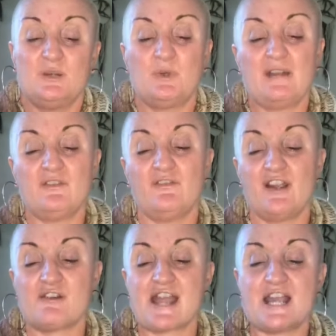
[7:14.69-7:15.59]
whatever
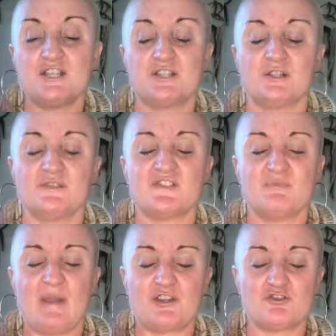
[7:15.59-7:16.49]
variation on the
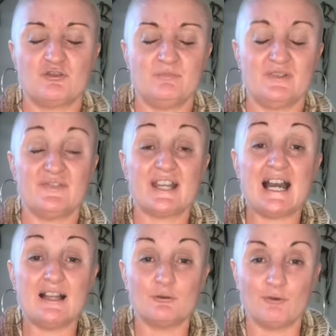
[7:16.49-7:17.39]
spectrum of the
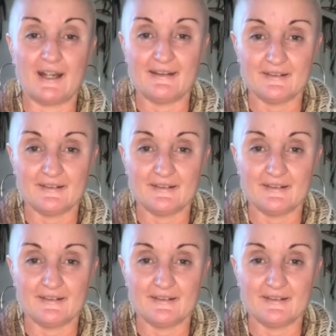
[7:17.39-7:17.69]
colour red.